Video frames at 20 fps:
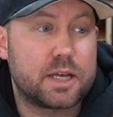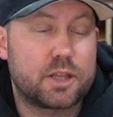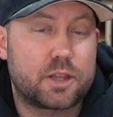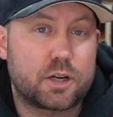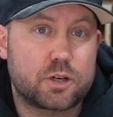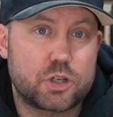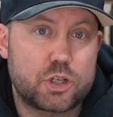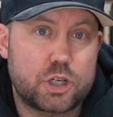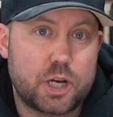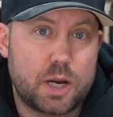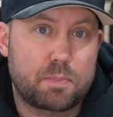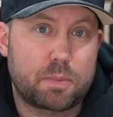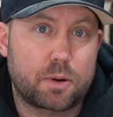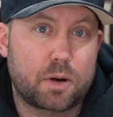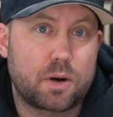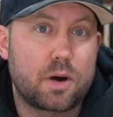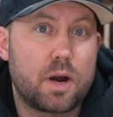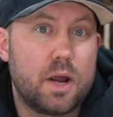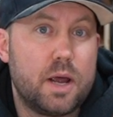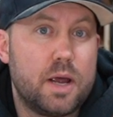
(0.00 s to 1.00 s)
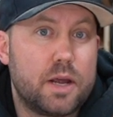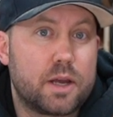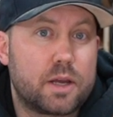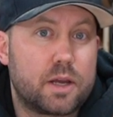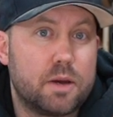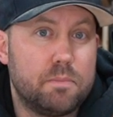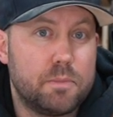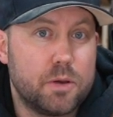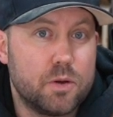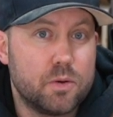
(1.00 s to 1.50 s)
Their Shaper
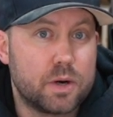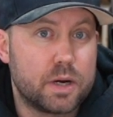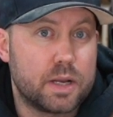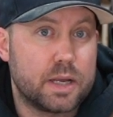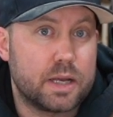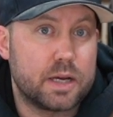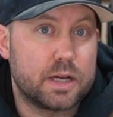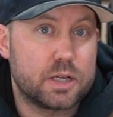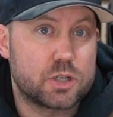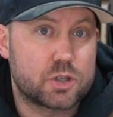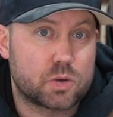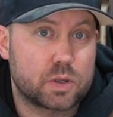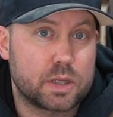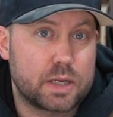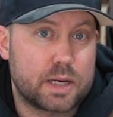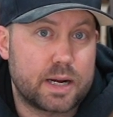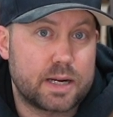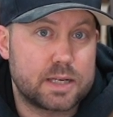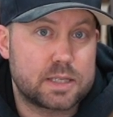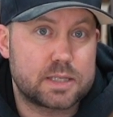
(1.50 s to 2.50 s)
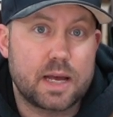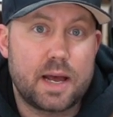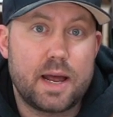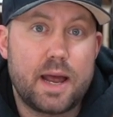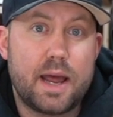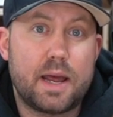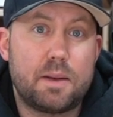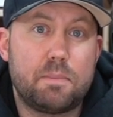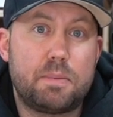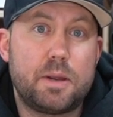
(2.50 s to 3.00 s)
community is really nice,
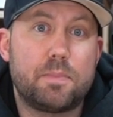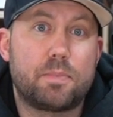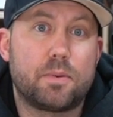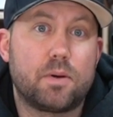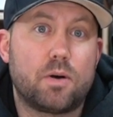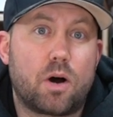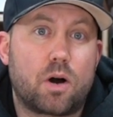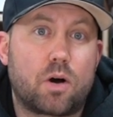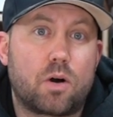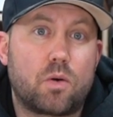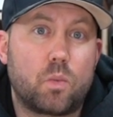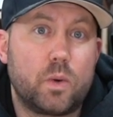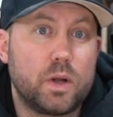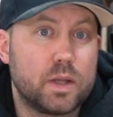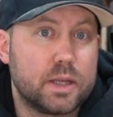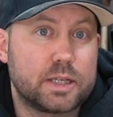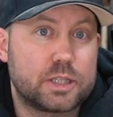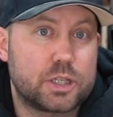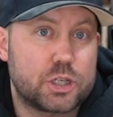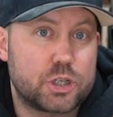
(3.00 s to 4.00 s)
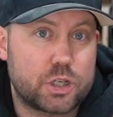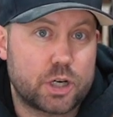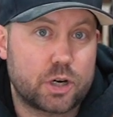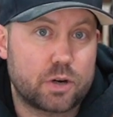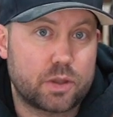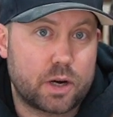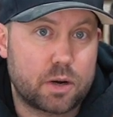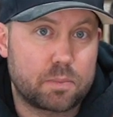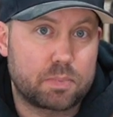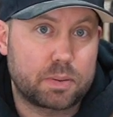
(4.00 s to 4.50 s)
and people are willing to share
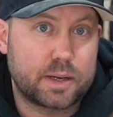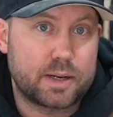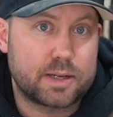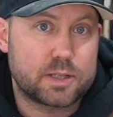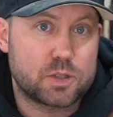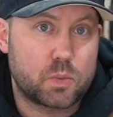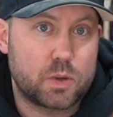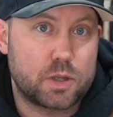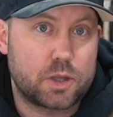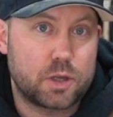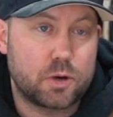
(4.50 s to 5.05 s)
their plans with